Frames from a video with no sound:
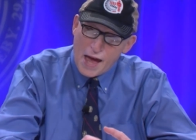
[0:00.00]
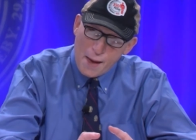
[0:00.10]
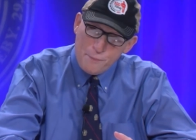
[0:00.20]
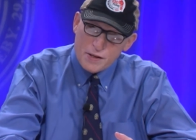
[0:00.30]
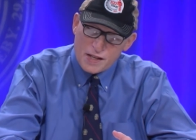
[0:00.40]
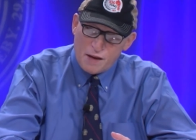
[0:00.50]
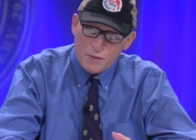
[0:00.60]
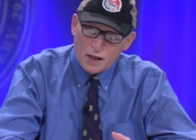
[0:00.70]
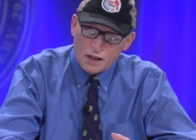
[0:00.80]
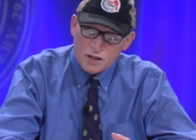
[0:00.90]

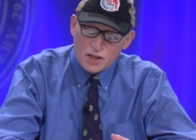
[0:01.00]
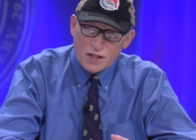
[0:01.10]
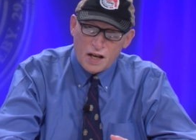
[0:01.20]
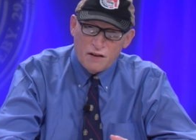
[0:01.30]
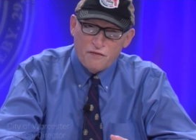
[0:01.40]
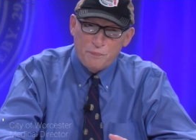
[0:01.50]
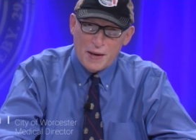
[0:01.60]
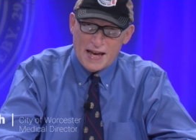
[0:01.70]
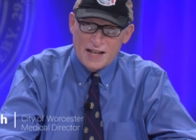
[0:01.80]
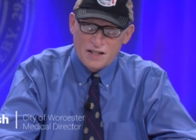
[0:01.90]
epidemic instead of
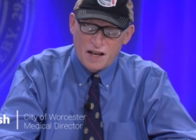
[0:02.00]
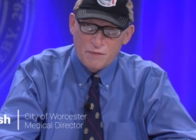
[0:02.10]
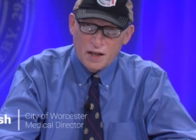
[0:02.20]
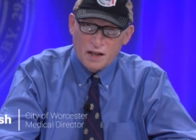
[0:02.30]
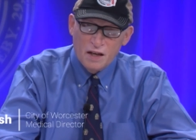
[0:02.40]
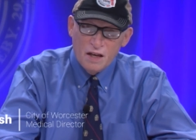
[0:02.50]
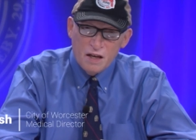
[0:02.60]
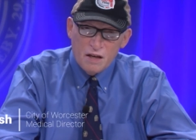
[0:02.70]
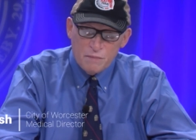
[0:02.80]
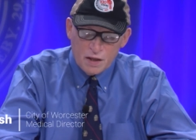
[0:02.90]
pandemic
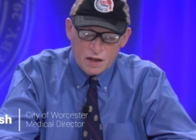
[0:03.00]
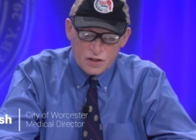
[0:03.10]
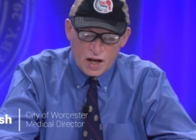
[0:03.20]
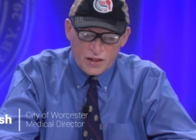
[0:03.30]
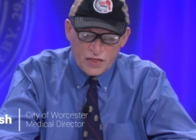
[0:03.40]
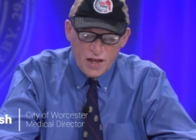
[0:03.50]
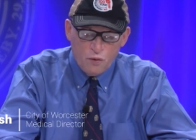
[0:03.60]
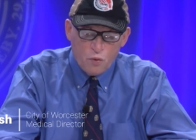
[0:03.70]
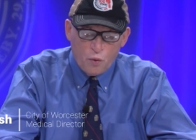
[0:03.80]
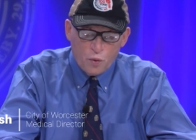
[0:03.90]
because I think
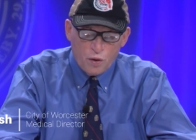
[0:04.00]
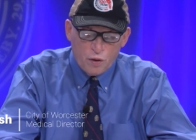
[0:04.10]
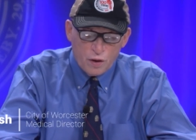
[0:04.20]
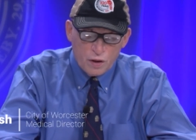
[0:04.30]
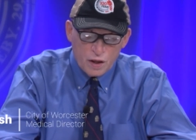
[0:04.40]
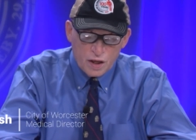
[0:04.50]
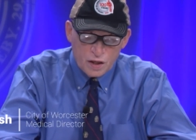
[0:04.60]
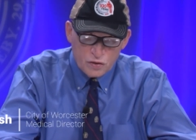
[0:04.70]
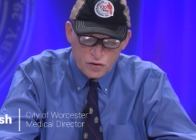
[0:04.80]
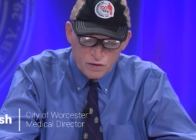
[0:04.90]
what we're
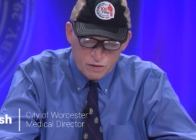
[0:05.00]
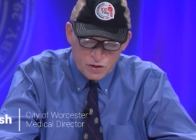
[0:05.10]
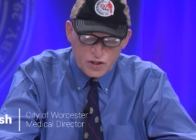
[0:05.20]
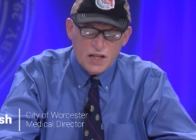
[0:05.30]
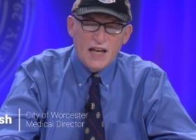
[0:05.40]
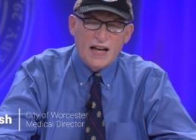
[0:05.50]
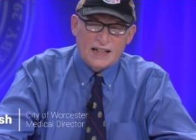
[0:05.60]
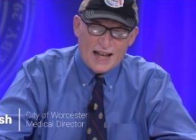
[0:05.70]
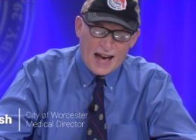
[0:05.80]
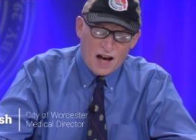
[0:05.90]
seeing
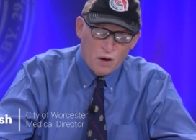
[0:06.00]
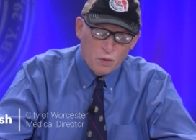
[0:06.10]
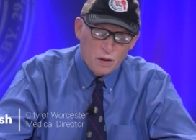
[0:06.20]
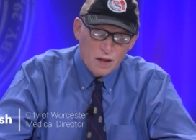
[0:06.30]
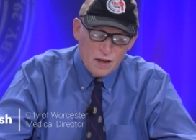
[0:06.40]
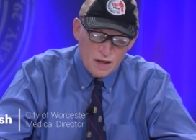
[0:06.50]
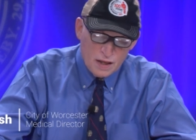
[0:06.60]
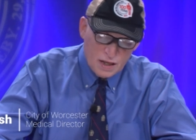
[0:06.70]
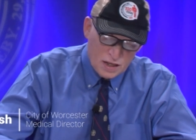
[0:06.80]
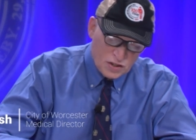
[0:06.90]
now
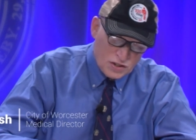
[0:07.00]
is